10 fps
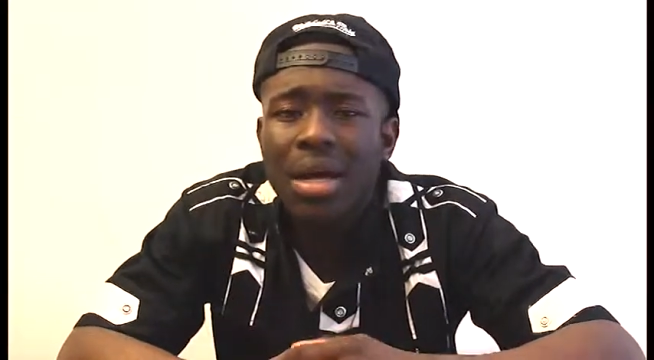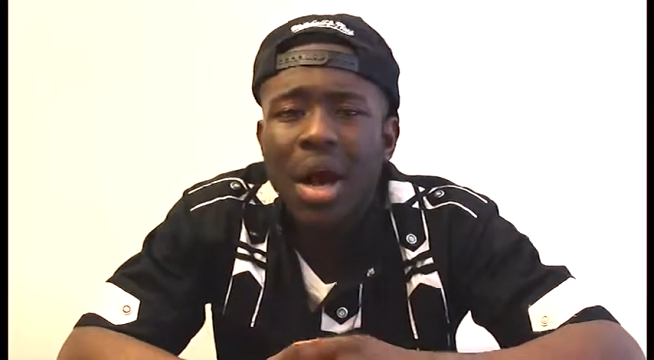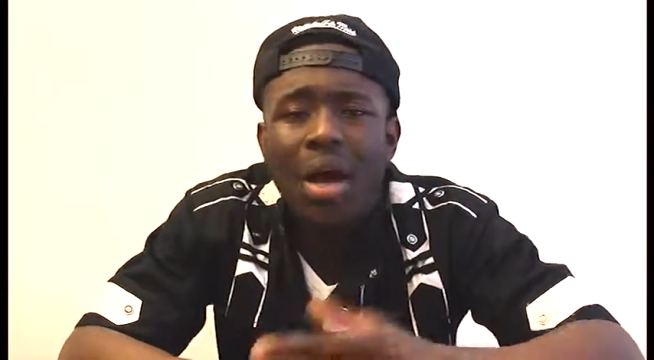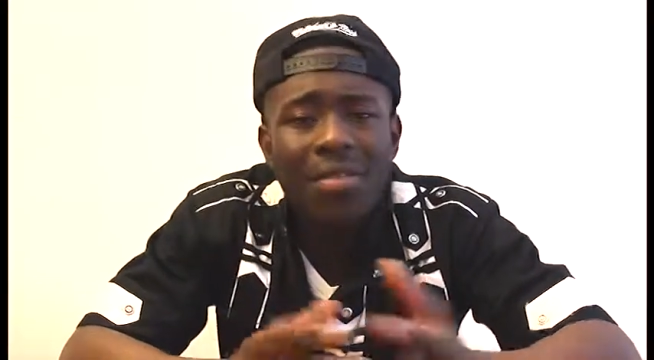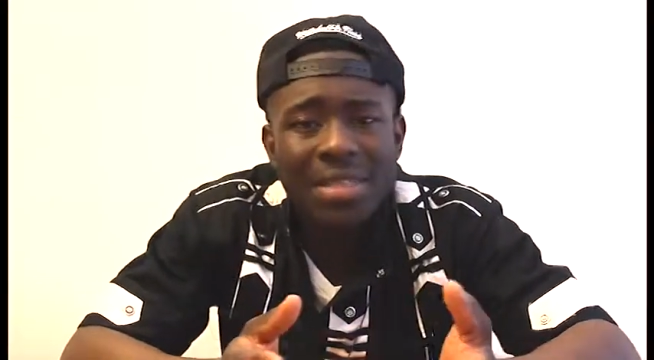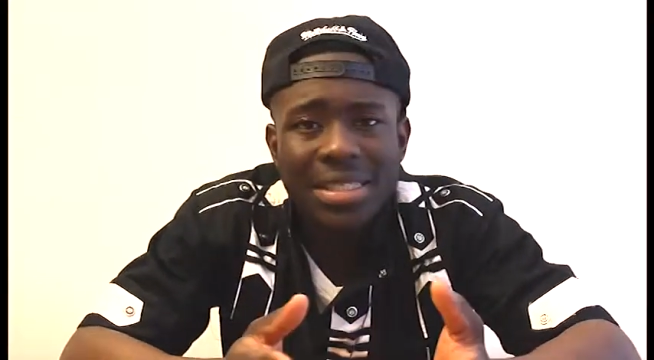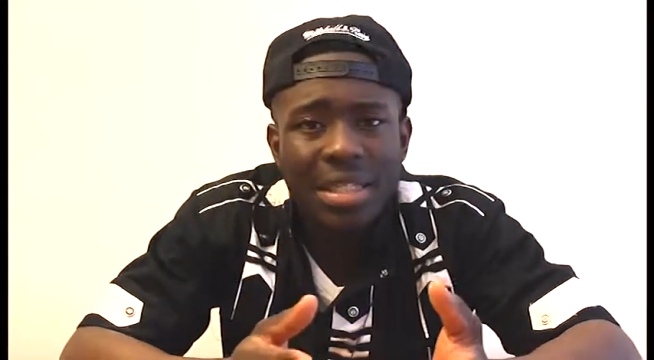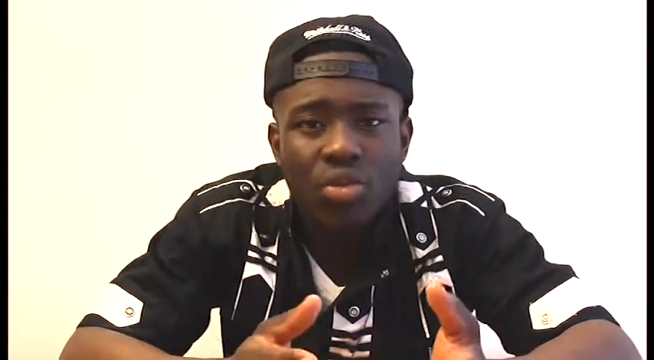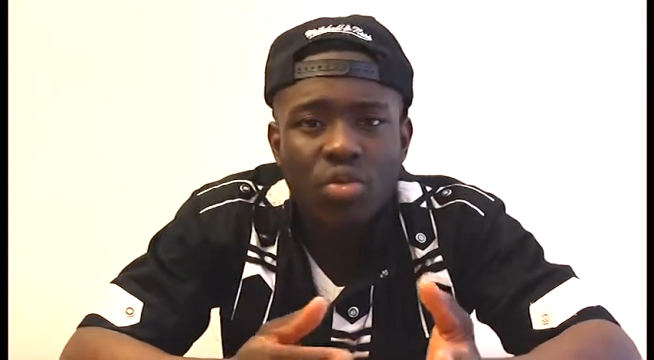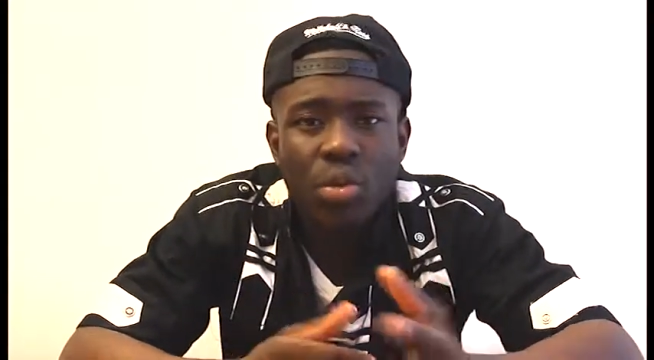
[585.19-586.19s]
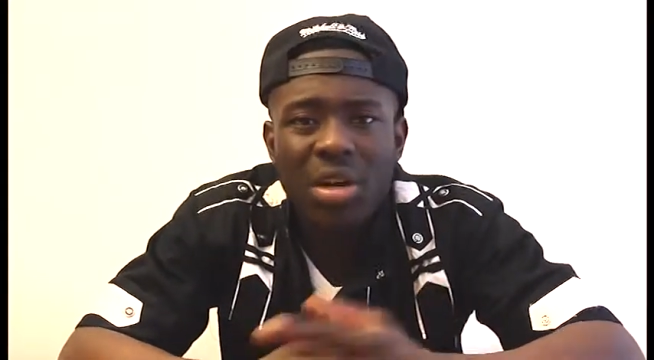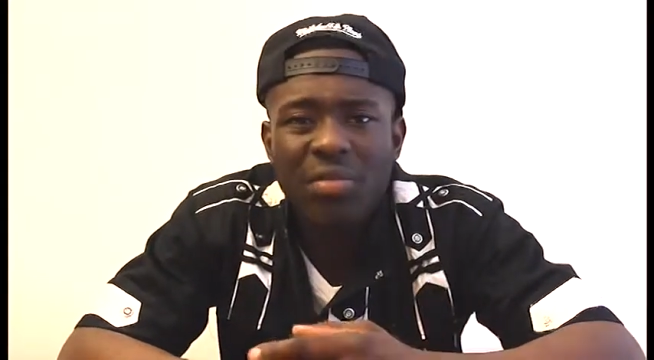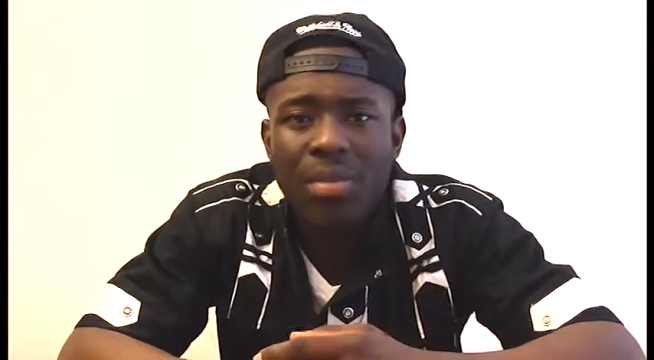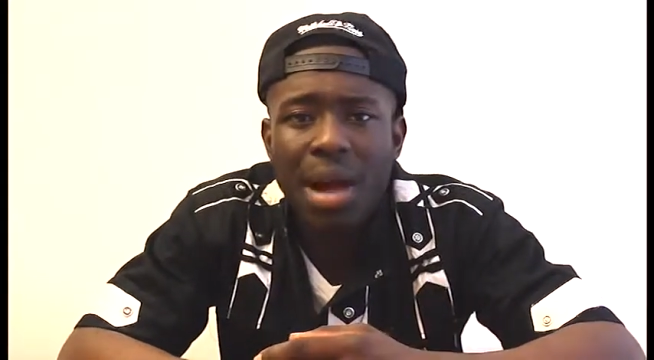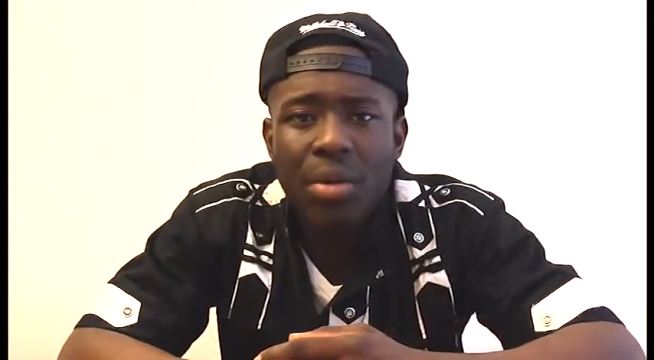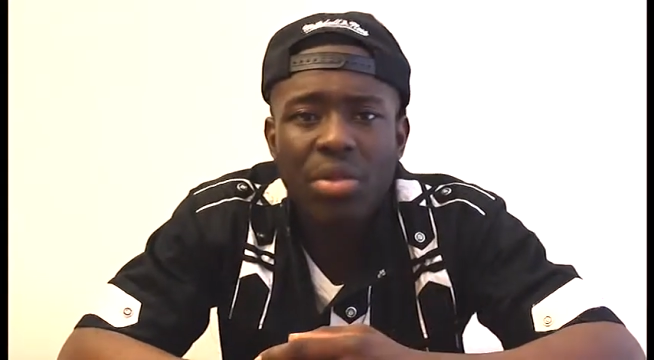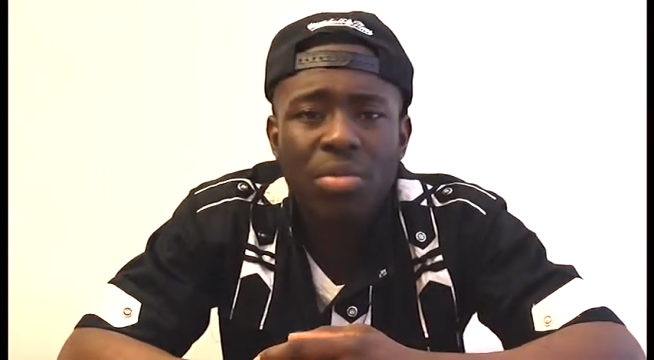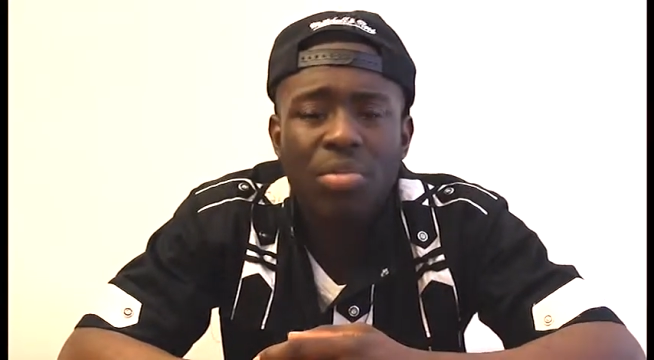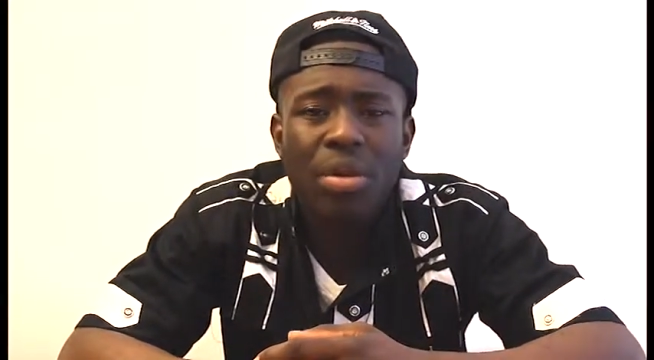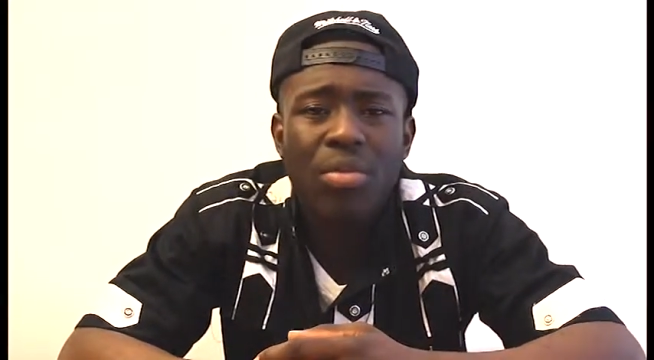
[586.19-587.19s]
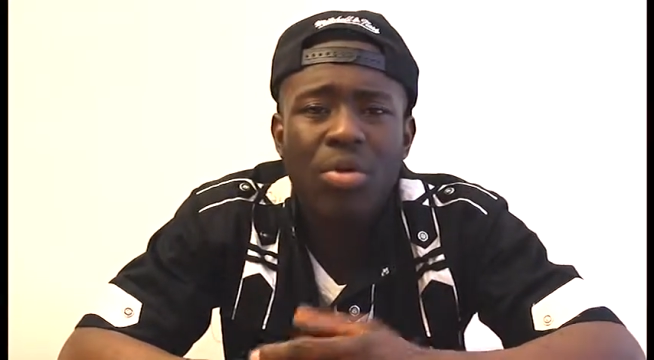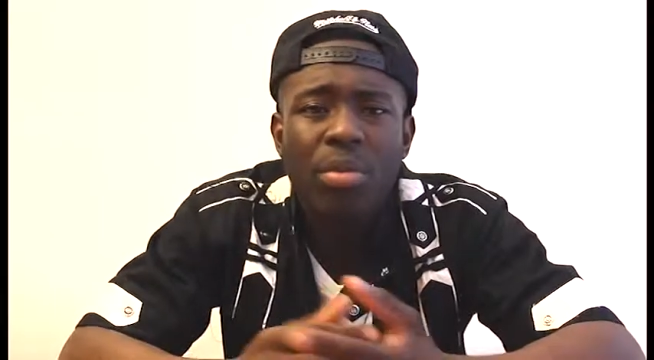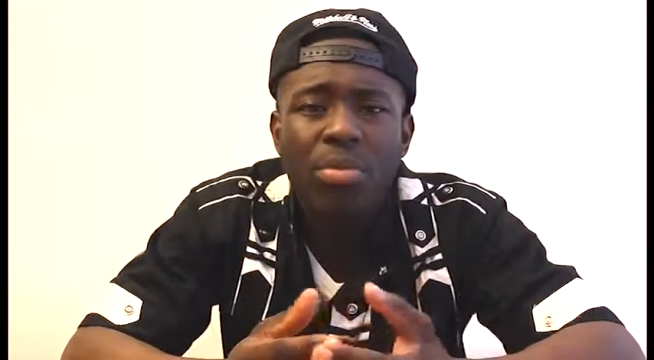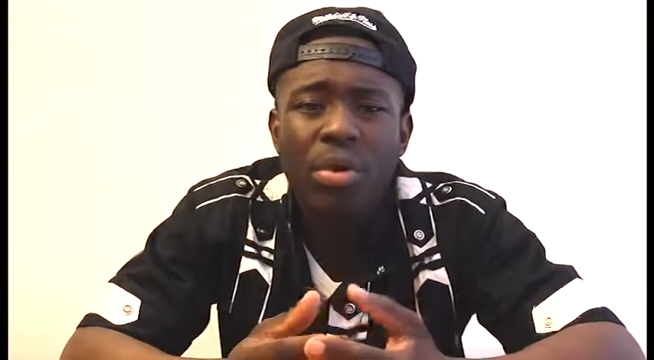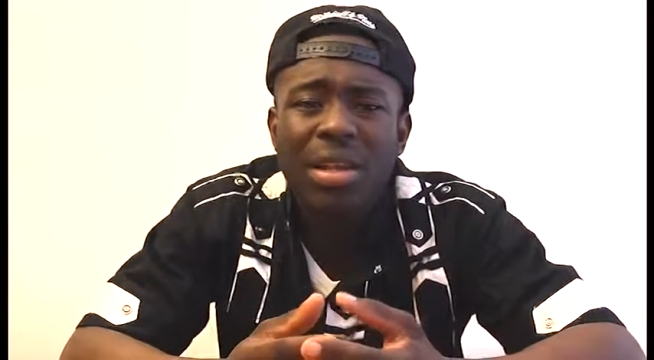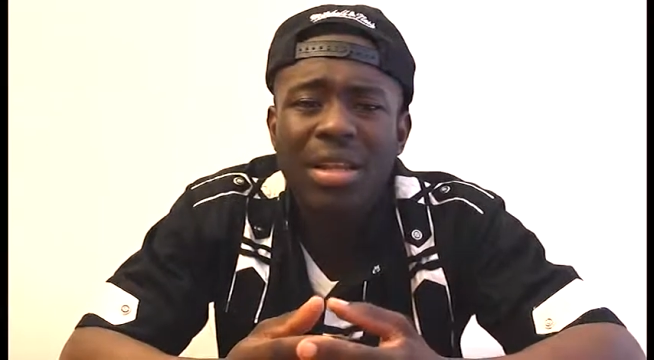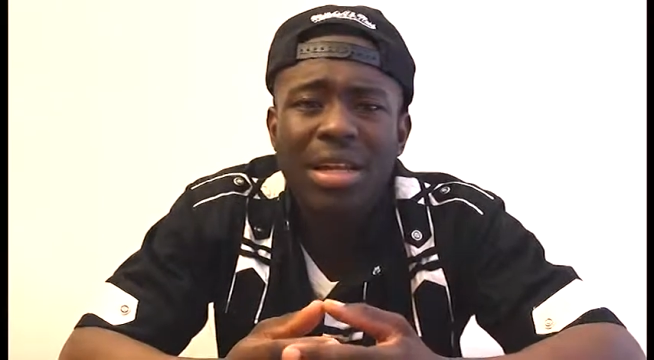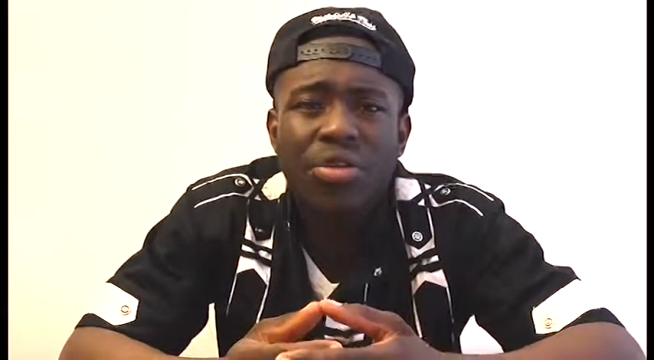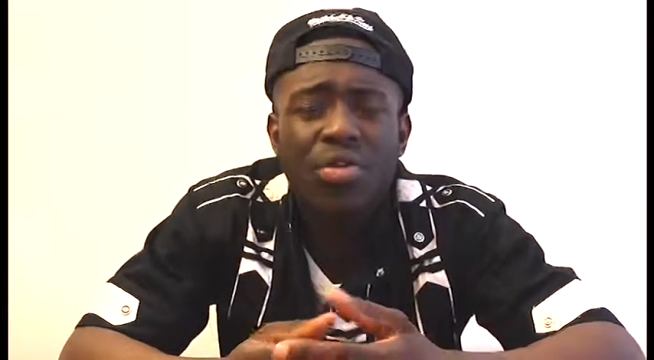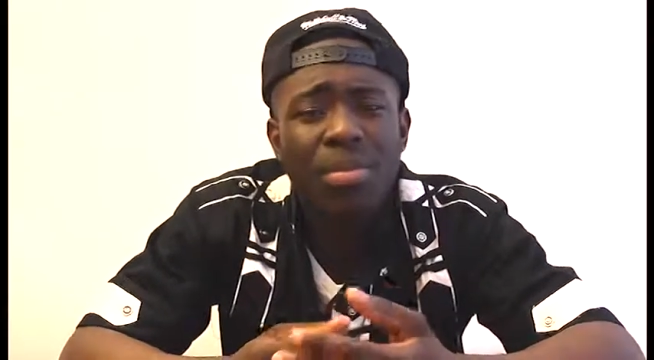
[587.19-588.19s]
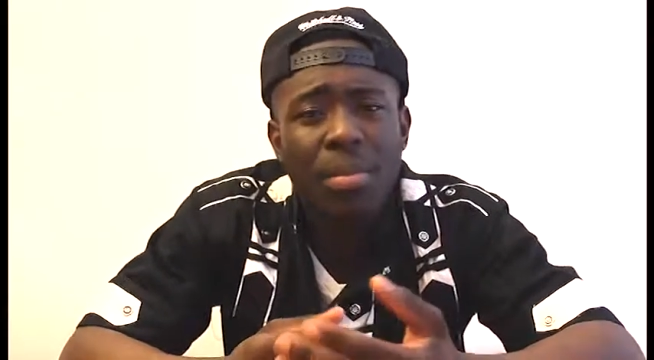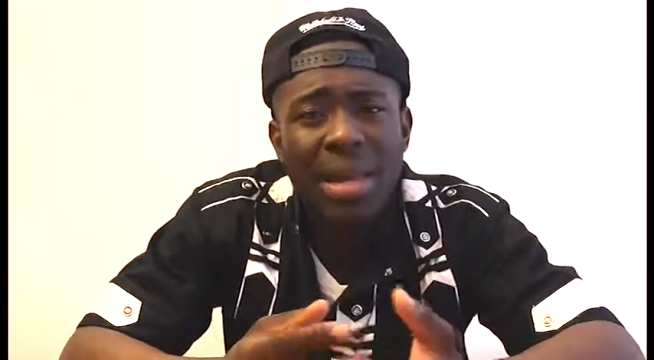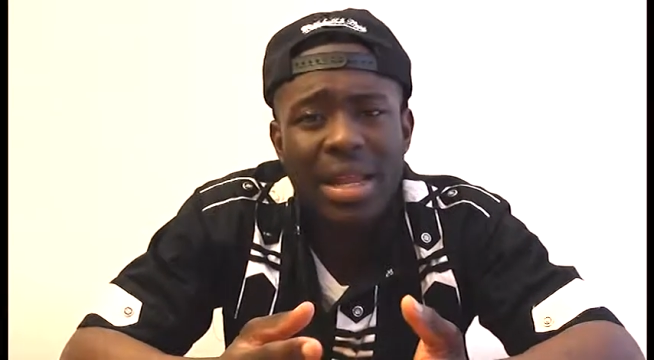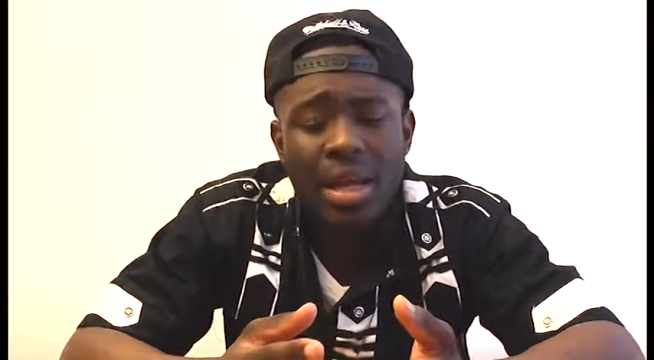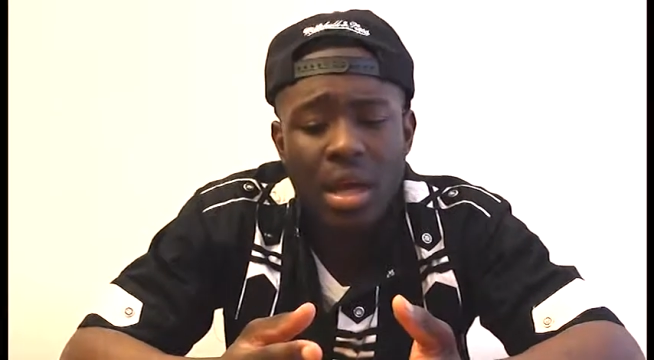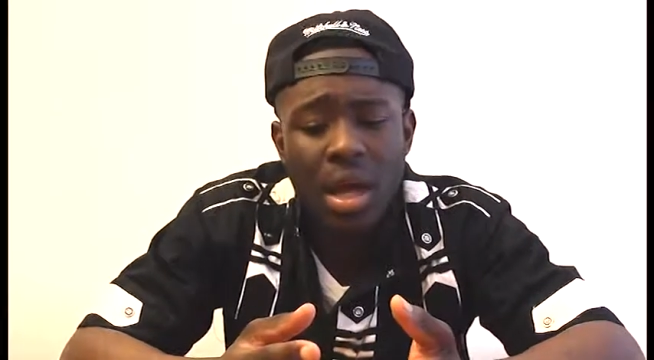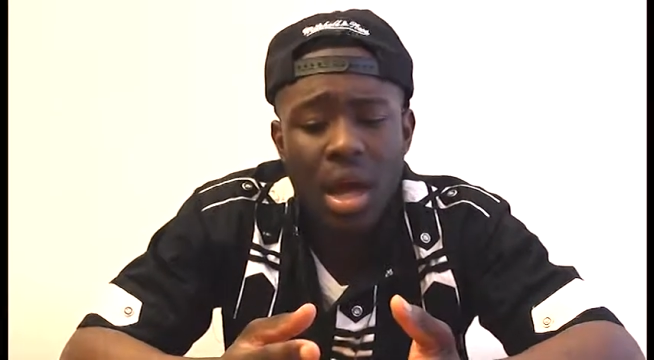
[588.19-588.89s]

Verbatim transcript: obviously through word of mouth, but more importantly, through the media.